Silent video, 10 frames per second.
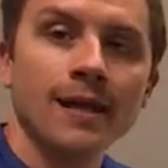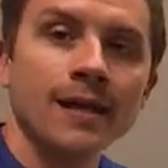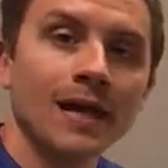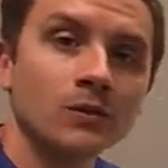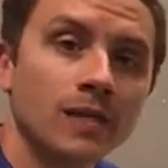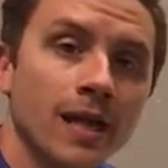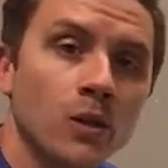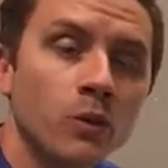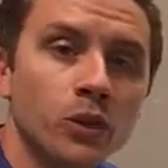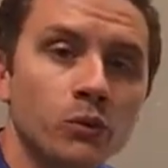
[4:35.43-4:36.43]
Now today
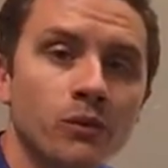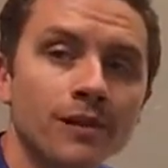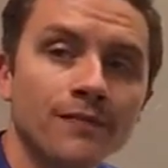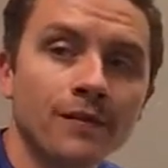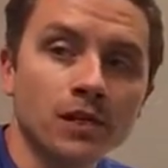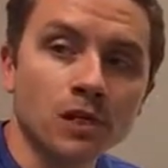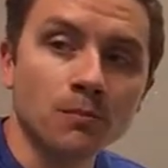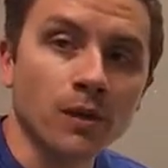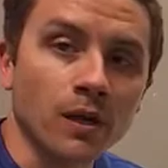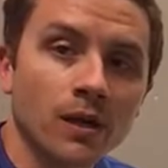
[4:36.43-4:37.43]
when you read a
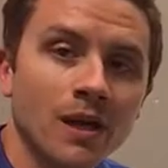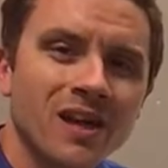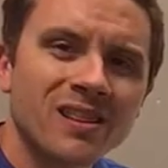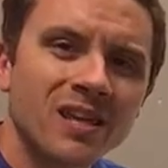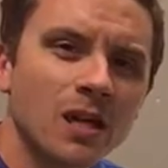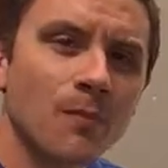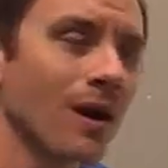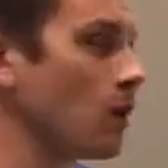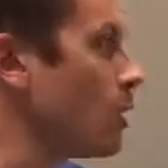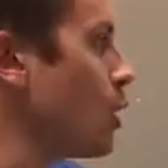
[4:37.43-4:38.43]
fiction book, think
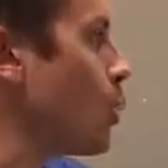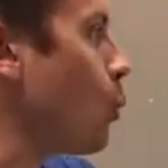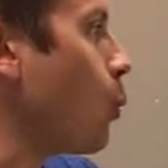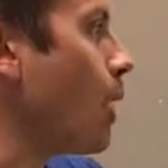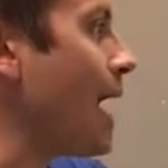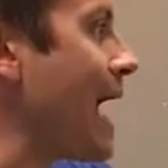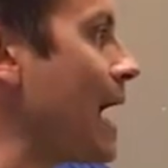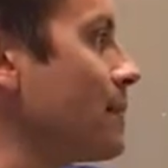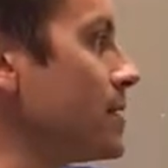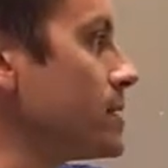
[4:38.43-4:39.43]
about what
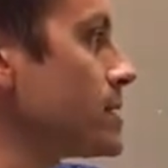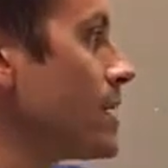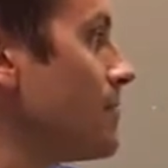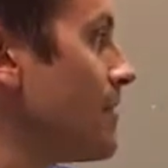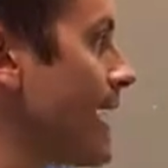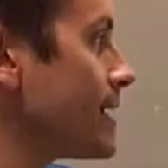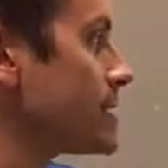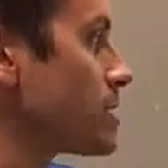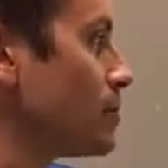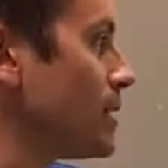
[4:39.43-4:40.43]
happens. That
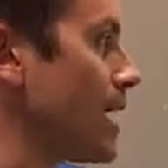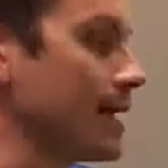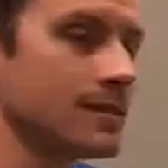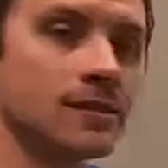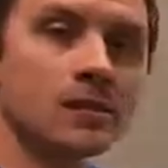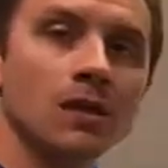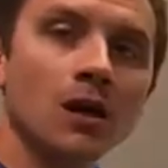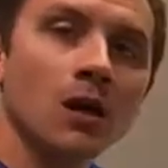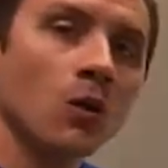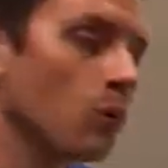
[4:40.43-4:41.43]
is the plot.
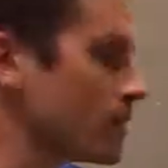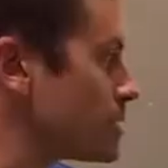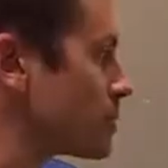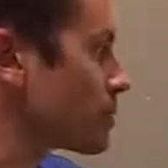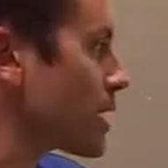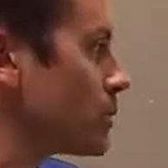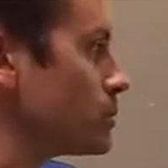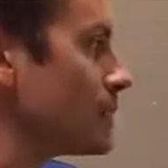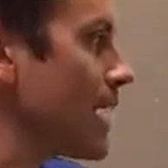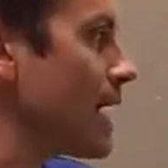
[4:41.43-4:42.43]
What is the
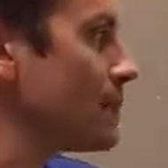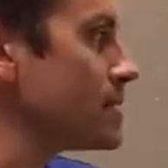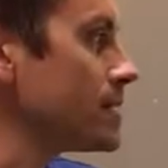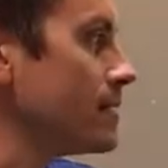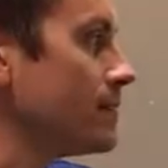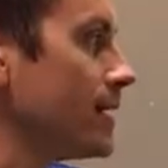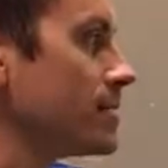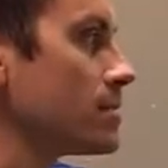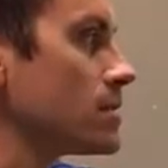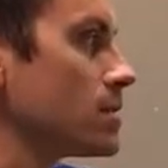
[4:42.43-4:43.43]
problem that happens? The
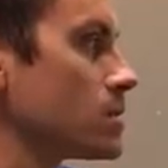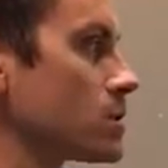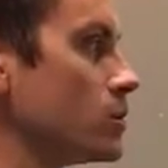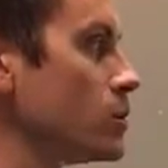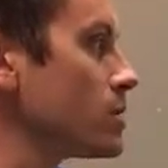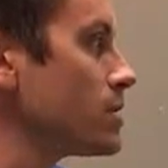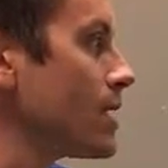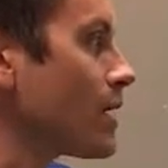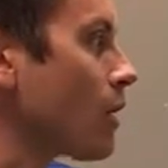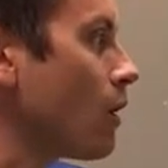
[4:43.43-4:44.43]
events, the solution,
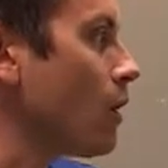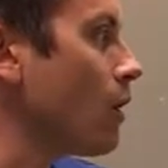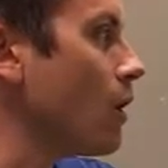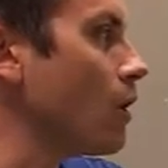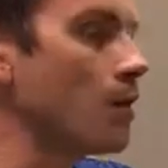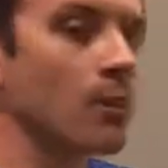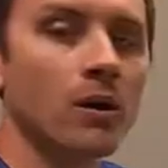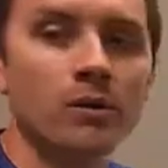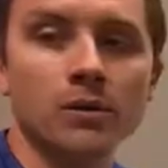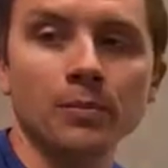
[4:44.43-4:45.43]
they are all
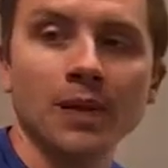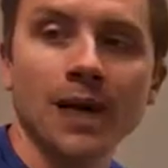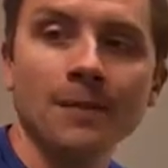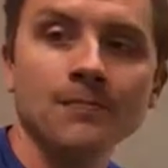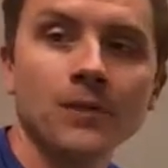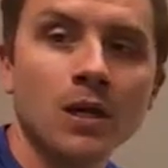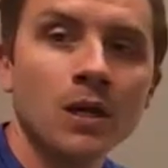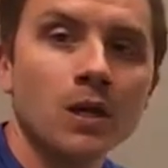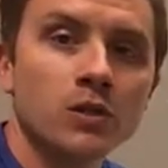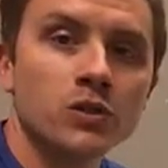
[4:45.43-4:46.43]
part of the plot.
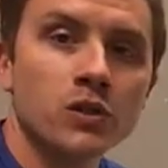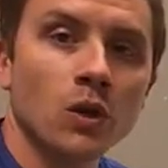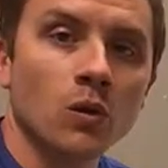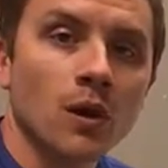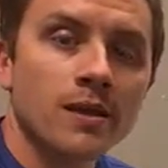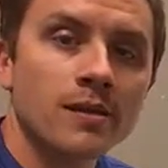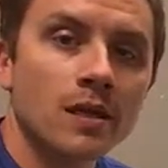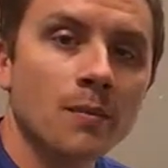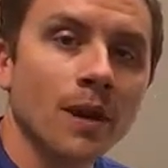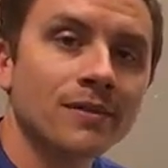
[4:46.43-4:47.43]
So
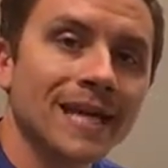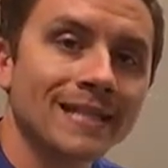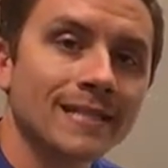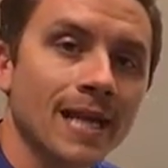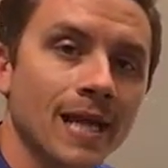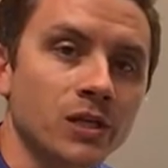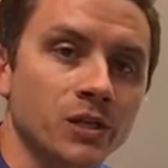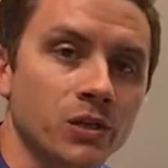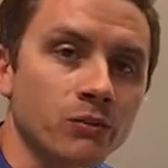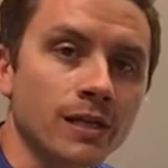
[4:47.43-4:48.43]
think about that today as
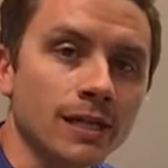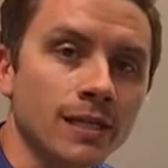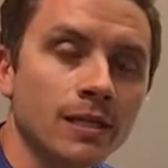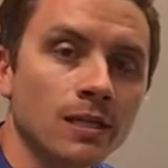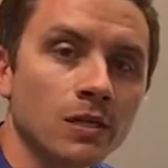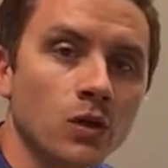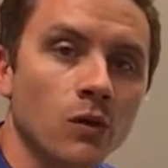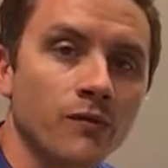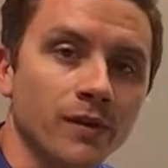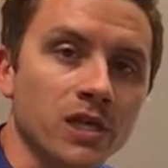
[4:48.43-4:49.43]
you're reading
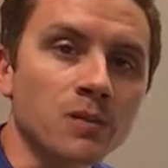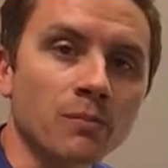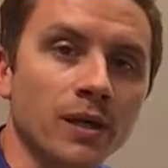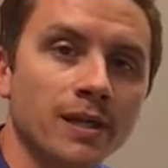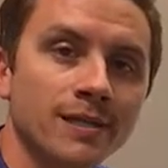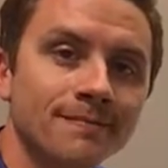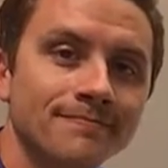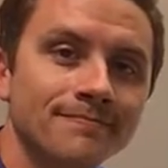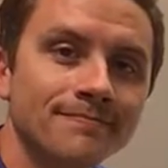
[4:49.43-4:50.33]
your fiction book.